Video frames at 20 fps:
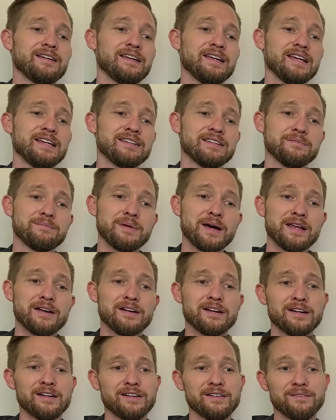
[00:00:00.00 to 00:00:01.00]
Is it
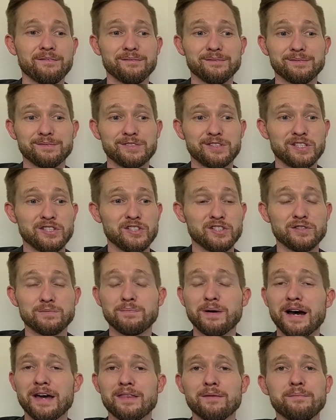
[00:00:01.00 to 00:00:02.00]
better to just
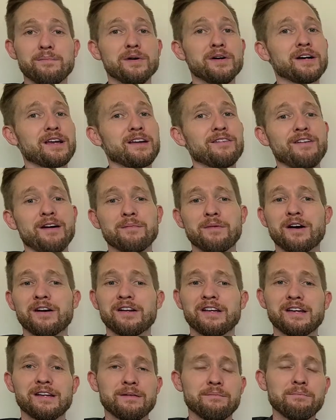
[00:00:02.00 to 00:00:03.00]
buy the book if I'm
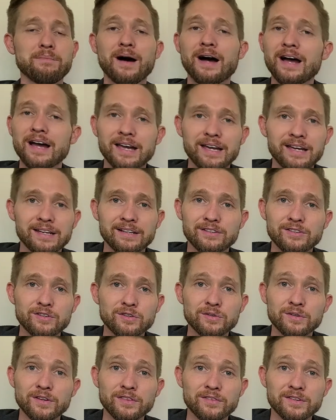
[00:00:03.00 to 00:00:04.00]
already going to buy
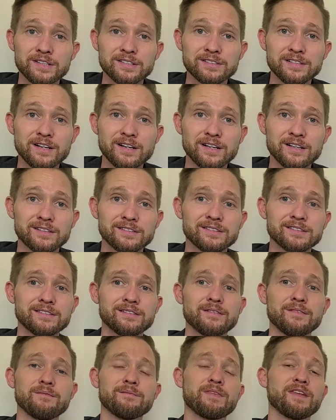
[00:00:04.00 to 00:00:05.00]
2 or 3 songs
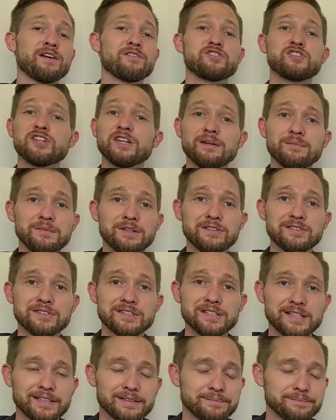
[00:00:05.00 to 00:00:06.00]
of sheet
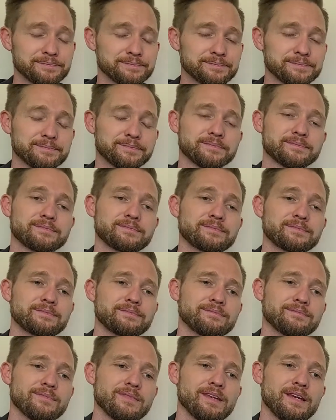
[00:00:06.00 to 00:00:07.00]
music?
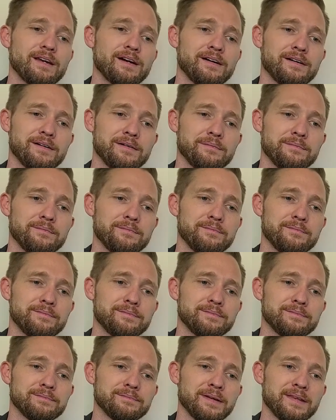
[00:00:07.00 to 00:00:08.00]

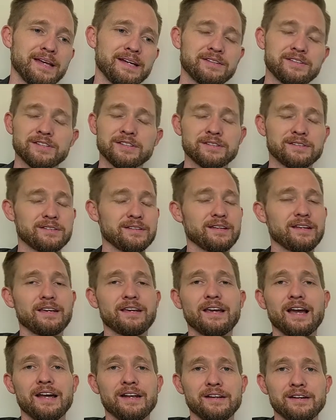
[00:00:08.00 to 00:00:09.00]
But that's just
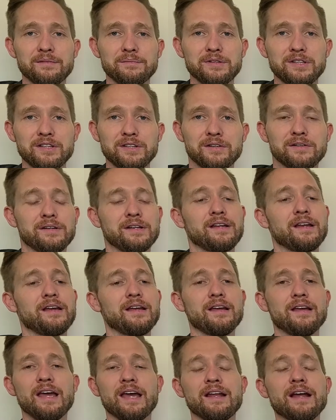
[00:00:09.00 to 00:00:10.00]
kind of up to you.
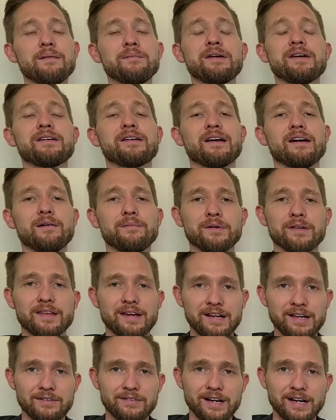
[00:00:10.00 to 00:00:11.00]
And I'm here to help with
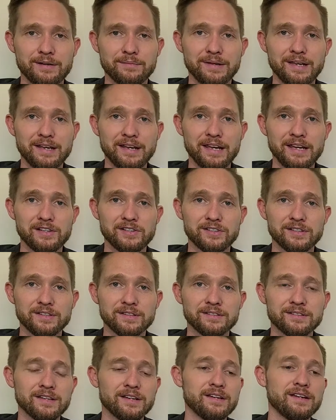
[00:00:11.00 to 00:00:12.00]
any recommendations.